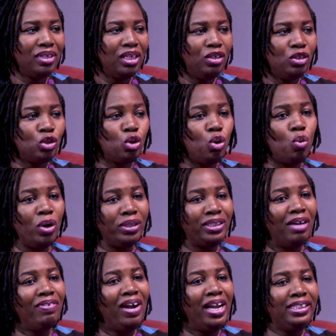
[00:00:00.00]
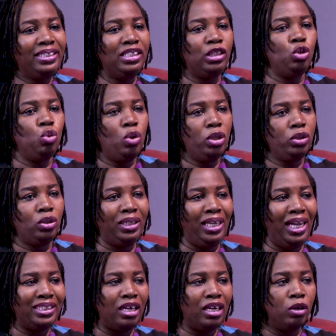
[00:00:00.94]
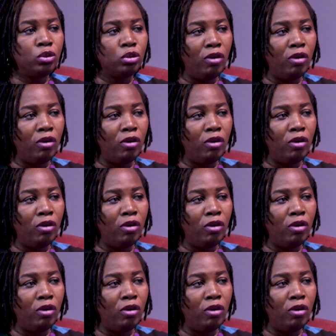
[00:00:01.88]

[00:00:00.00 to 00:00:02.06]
So whatever it is you want to get out